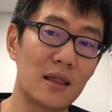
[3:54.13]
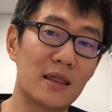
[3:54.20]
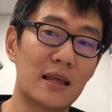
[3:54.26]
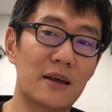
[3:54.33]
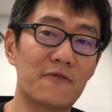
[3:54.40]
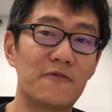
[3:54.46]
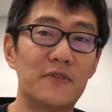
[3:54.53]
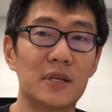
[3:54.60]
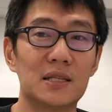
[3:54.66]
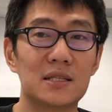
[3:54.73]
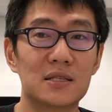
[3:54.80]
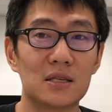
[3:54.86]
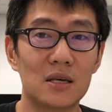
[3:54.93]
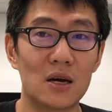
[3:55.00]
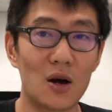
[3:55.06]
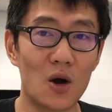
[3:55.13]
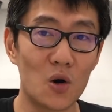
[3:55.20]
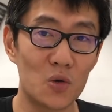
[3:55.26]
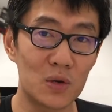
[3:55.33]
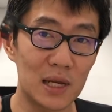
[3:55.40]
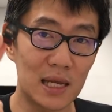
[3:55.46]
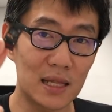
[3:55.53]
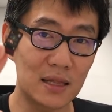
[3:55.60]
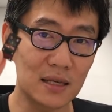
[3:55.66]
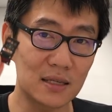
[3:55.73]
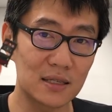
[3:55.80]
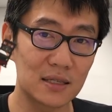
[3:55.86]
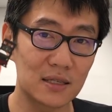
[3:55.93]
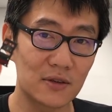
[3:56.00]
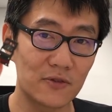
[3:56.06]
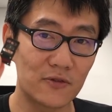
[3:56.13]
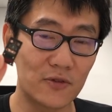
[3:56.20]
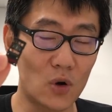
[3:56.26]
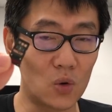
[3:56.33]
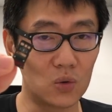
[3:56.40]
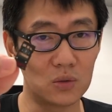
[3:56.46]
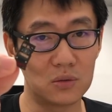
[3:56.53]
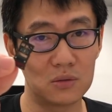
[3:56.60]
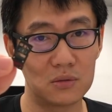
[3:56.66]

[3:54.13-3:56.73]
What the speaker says: that fits only this phone.